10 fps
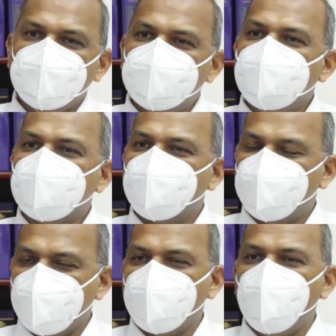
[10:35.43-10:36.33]
take
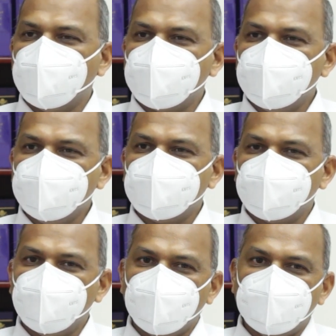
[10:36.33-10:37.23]
precautions
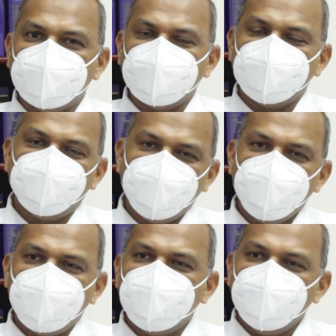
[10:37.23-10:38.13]
so as
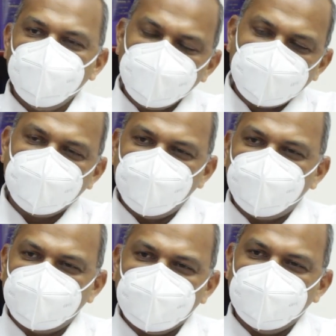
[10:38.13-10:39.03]
people using the
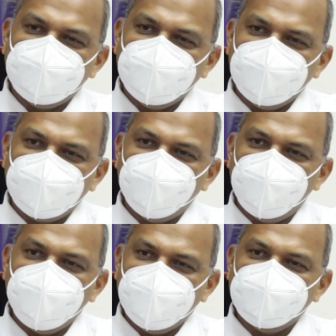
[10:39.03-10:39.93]
facility can
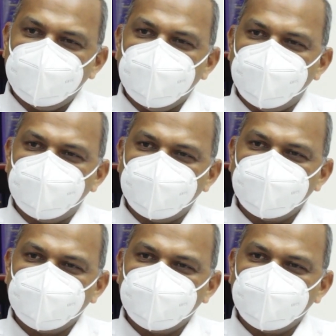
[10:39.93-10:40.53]
remain safe.